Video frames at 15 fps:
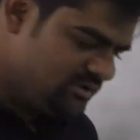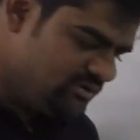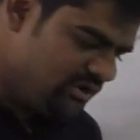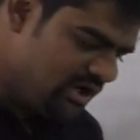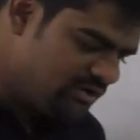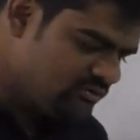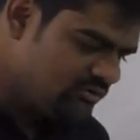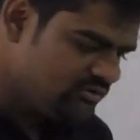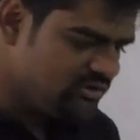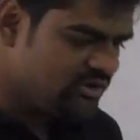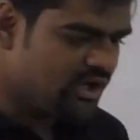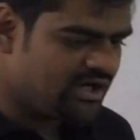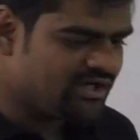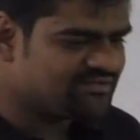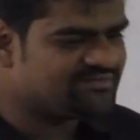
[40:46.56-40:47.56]
have to
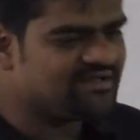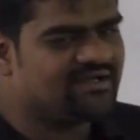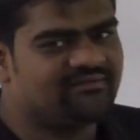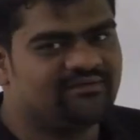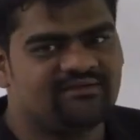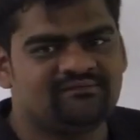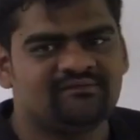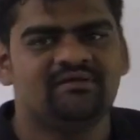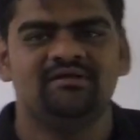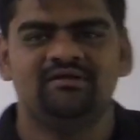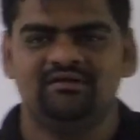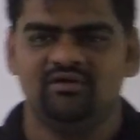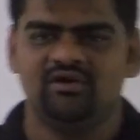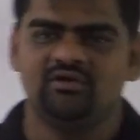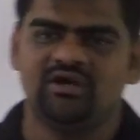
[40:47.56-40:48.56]
understand this.
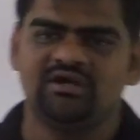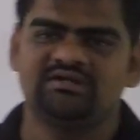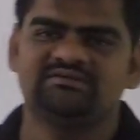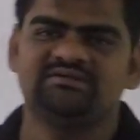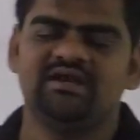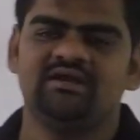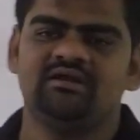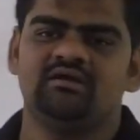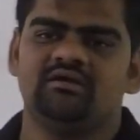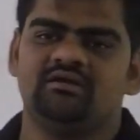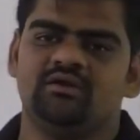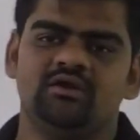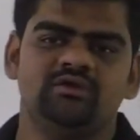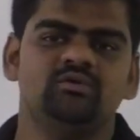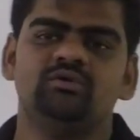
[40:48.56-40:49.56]
You have to understand.
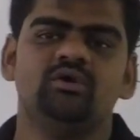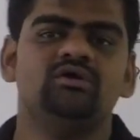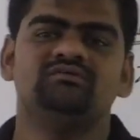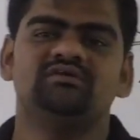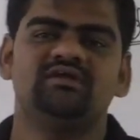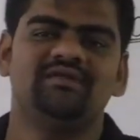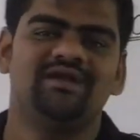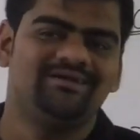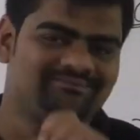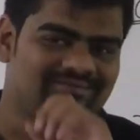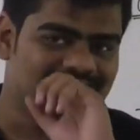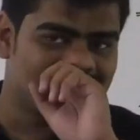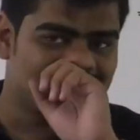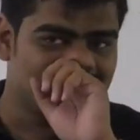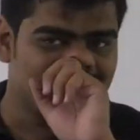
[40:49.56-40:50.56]
You don't say that, sir.
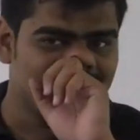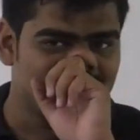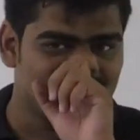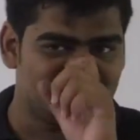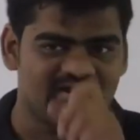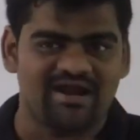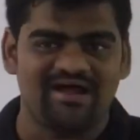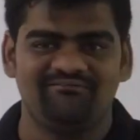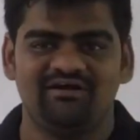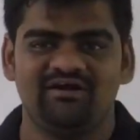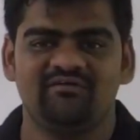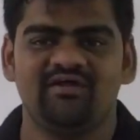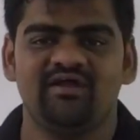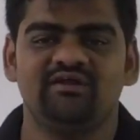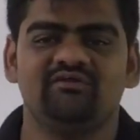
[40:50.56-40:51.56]
If it is a
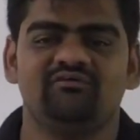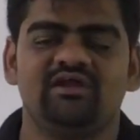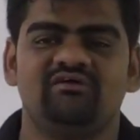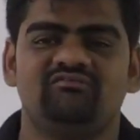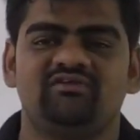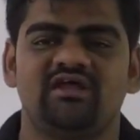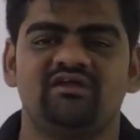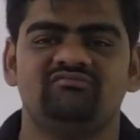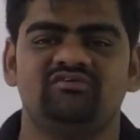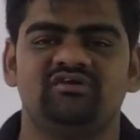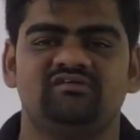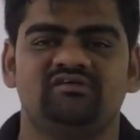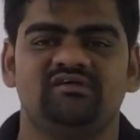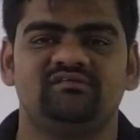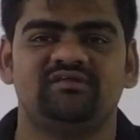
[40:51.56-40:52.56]
Ravan, then you will have 10
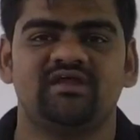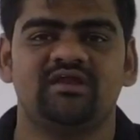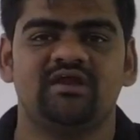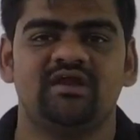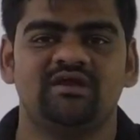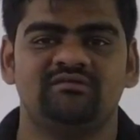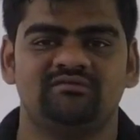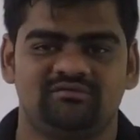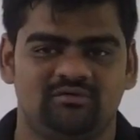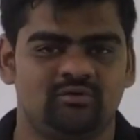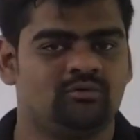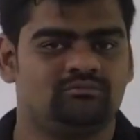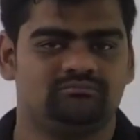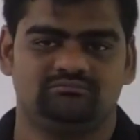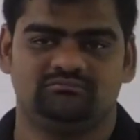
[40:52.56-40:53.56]
faces, 10 heads.
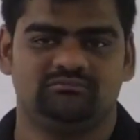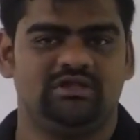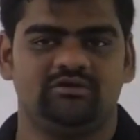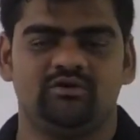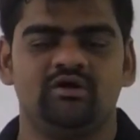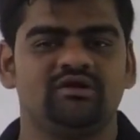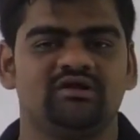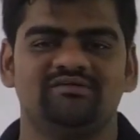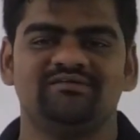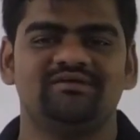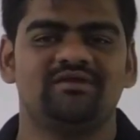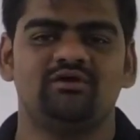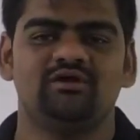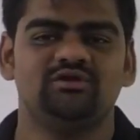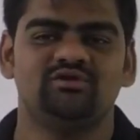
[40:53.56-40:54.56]
No, don't
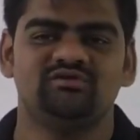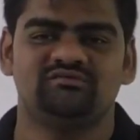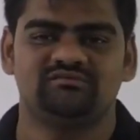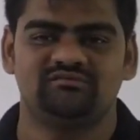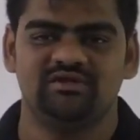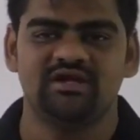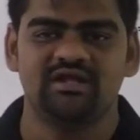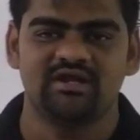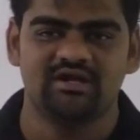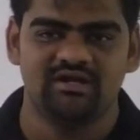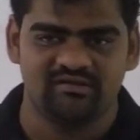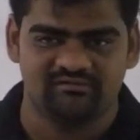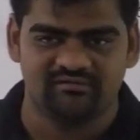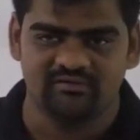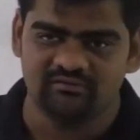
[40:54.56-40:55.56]
consider all those
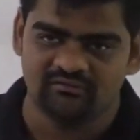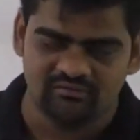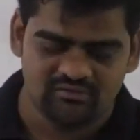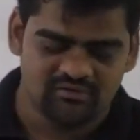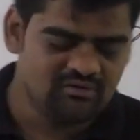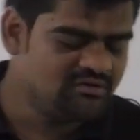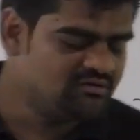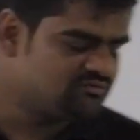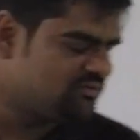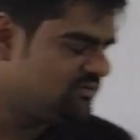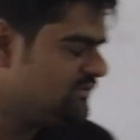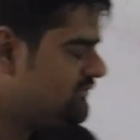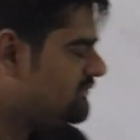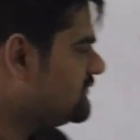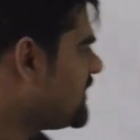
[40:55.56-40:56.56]
nitty-gritties.
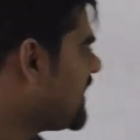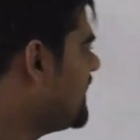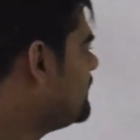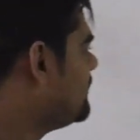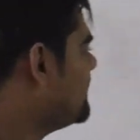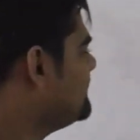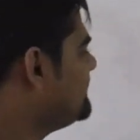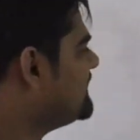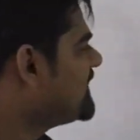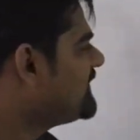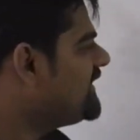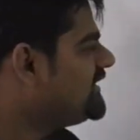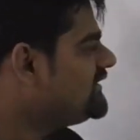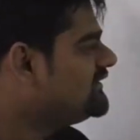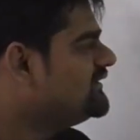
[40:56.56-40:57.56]
So try to consider
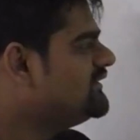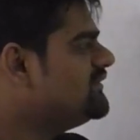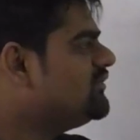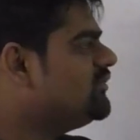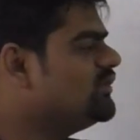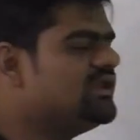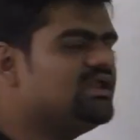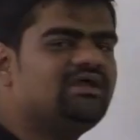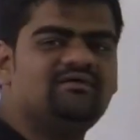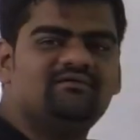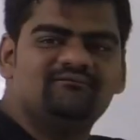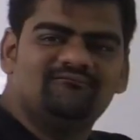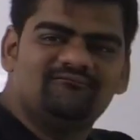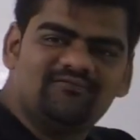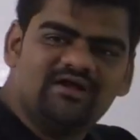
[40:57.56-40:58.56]
that only
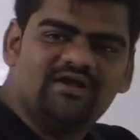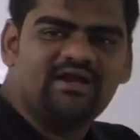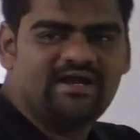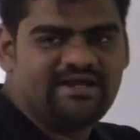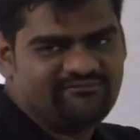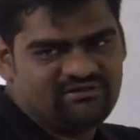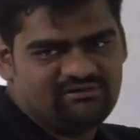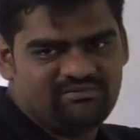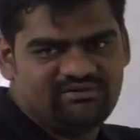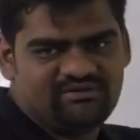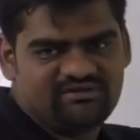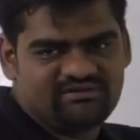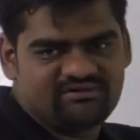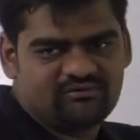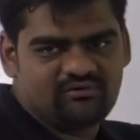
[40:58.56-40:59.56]
one head will be
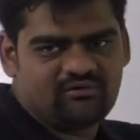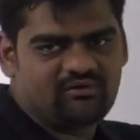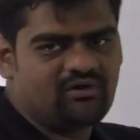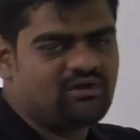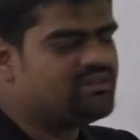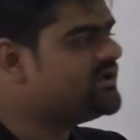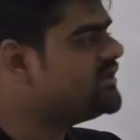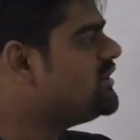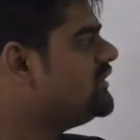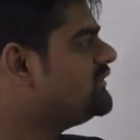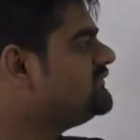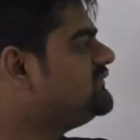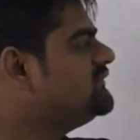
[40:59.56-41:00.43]
there to all the dogs,